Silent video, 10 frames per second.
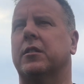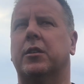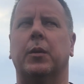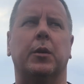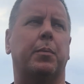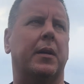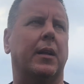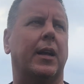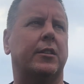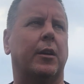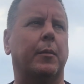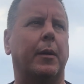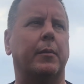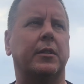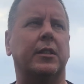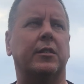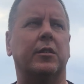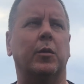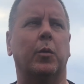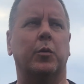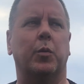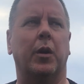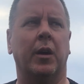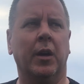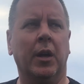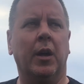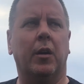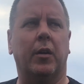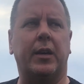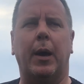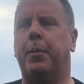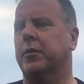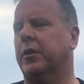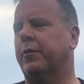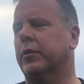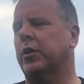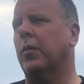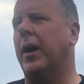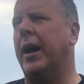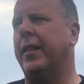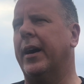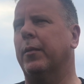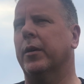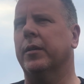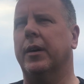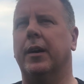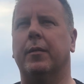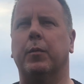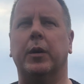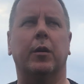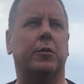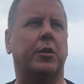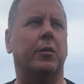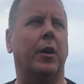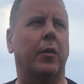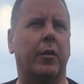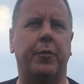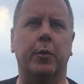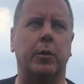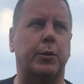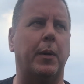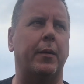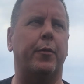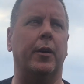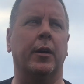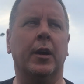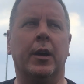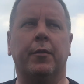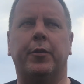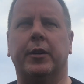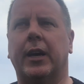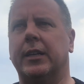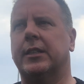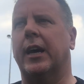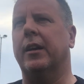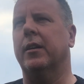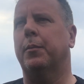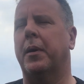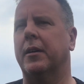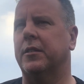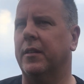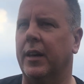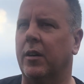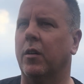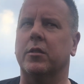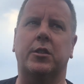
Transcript: So when you're playing your last home game of the season, you always want to get a positive result out of that one. And we also know I've got full respect for Yate Town and the players that they got.